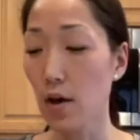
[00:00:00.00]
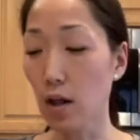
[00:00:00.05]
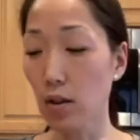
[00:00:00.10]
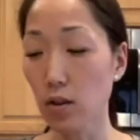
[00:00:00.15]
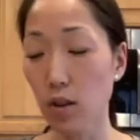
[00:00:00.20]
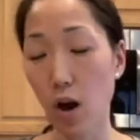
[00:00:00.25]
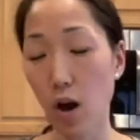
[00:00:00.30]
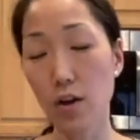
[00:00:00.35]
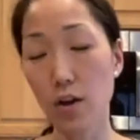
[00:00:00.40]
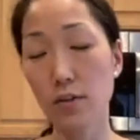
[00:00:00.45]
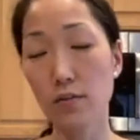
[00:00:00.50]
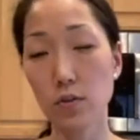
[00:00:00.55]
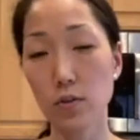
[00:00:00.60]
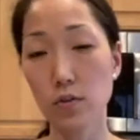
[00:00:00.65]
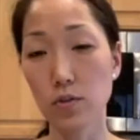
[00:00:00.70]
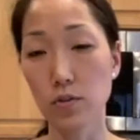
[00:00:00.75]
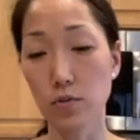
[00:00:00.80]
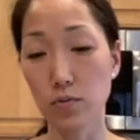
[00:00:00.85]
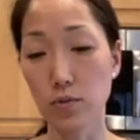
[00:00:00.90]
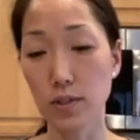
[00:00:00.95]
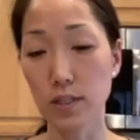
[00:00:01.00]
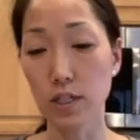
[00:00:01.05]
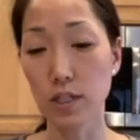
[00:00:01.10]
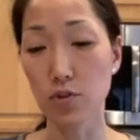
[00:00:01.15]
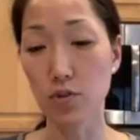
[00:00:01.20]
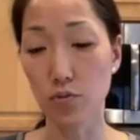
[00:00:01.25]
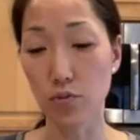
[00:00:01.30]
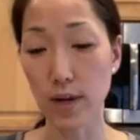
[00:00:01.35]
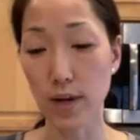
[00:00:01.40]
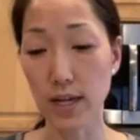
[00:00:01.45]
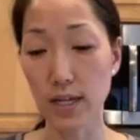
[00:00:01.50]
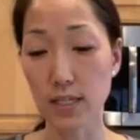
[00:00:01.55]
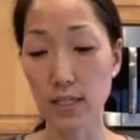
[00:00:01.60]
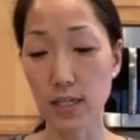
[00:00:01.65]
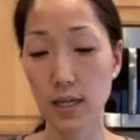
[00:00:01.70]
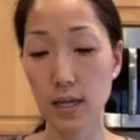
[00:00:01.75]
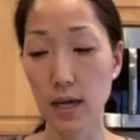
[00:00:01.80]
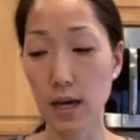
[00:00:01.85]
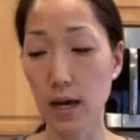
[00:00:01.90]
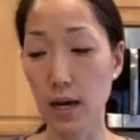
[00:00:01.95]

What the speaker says: A lot of those are really great